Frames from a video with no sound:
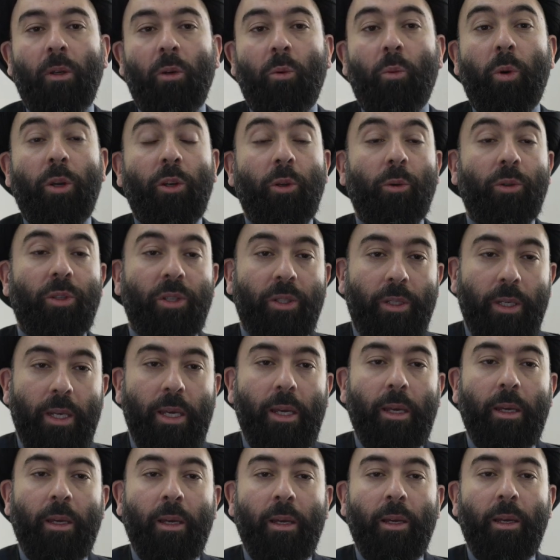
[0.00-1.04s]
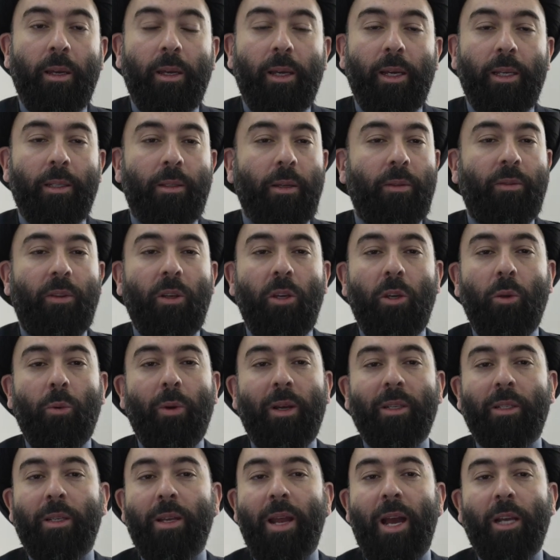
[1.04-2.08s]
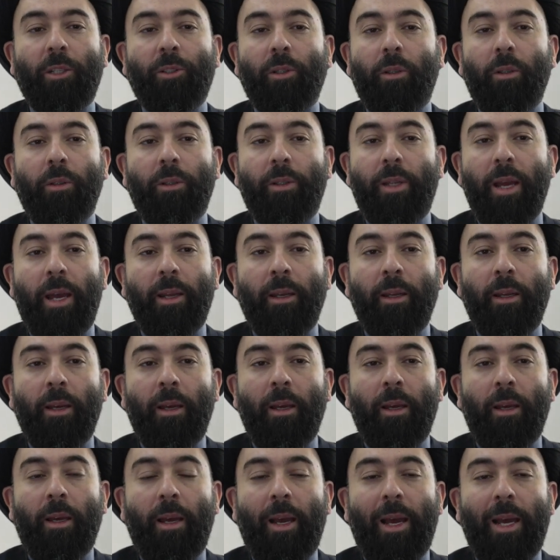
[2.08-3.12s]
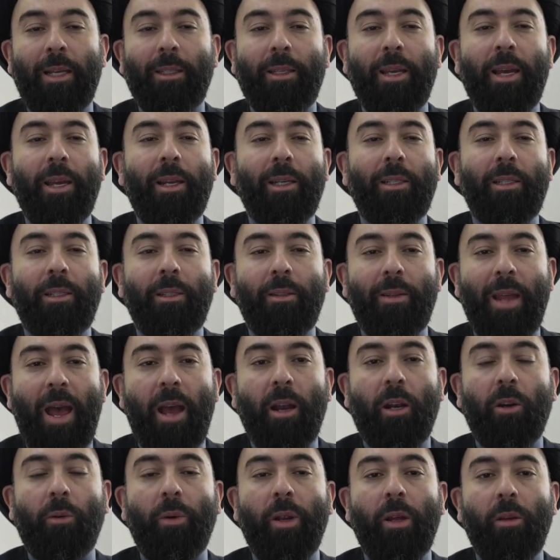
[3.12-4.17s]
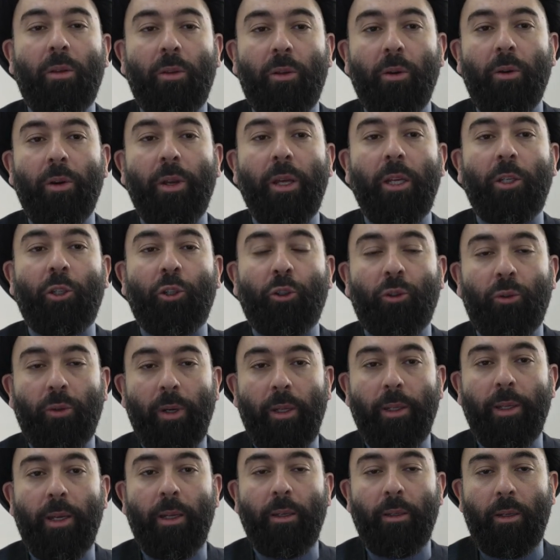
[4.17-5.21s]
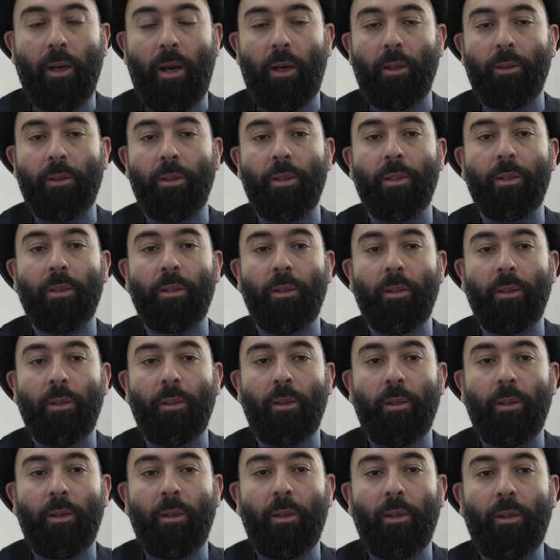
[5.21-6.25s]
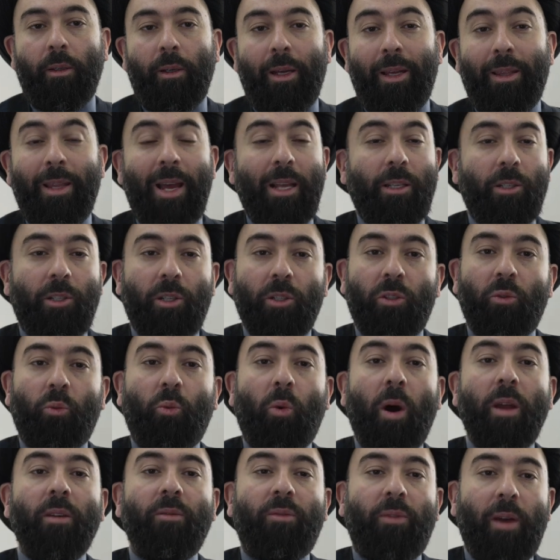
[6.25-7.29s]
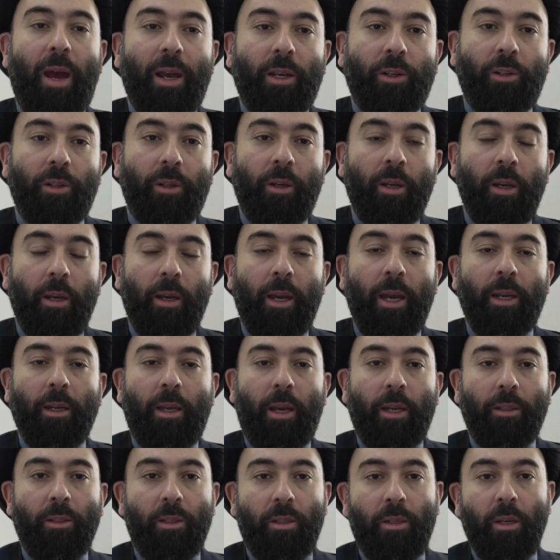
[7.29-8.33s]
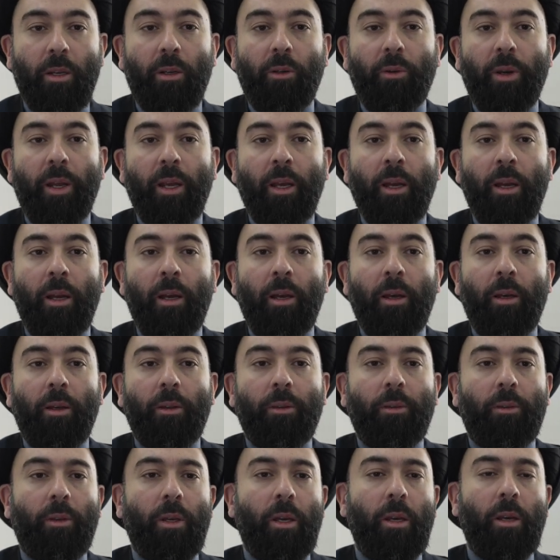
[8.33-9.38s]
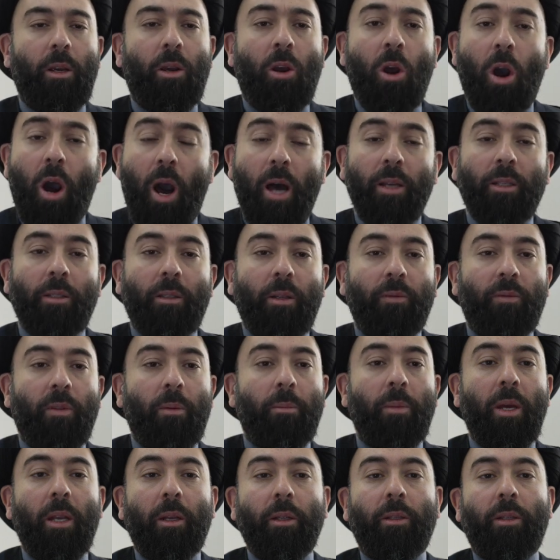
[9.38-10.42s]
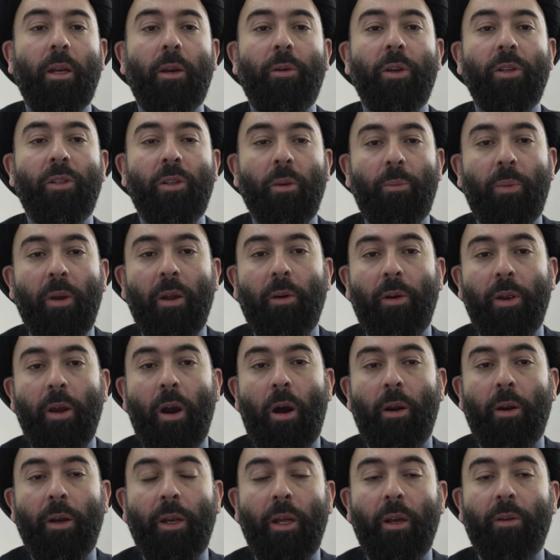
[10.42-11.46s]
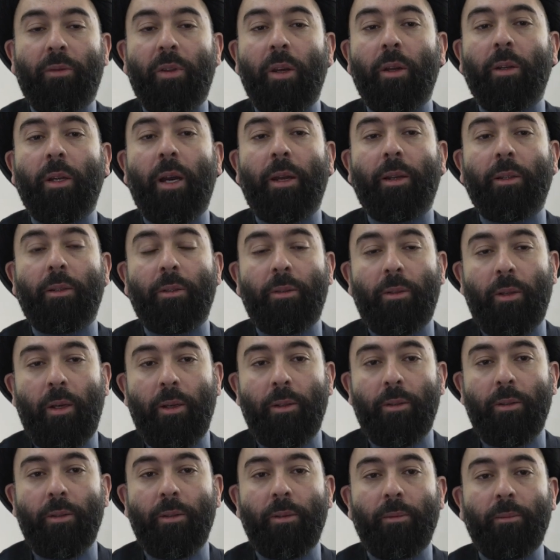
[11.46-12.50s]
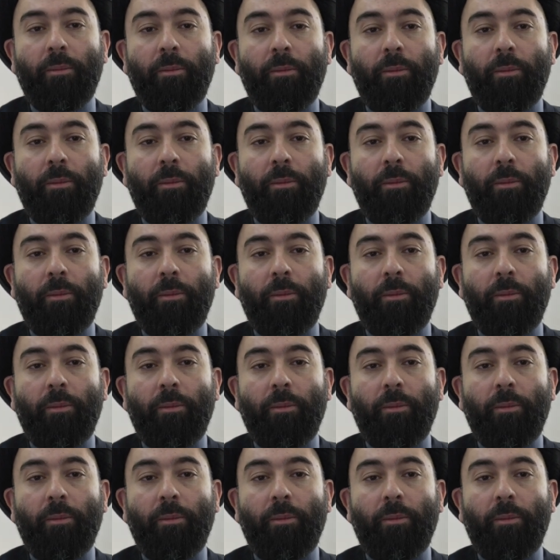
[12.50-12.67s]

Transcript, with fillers: What you'll see is that the US national debt has hit a staggering $30 trillion. And that's just one factor in considering the cost of the military superiority of the United States.